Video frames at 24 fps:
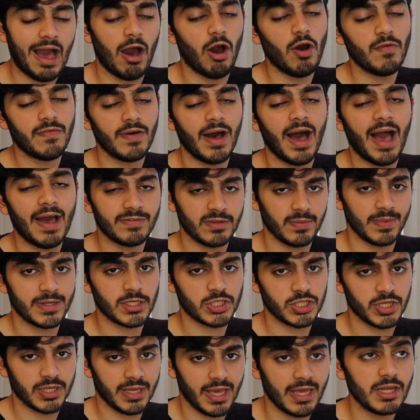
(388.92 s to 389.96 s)
However, I have to
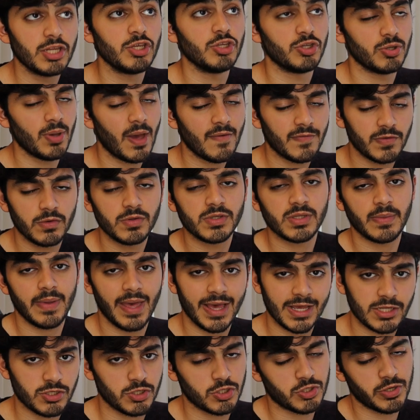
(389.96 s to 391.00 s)
mention again, you do have to do some
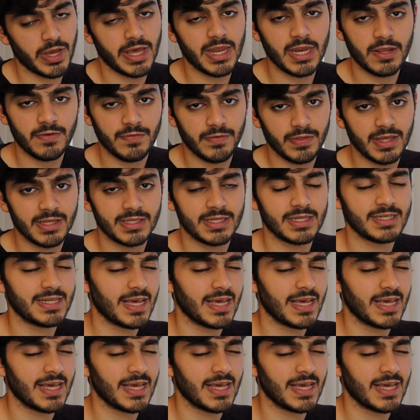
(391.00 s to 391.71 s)
extra training for this.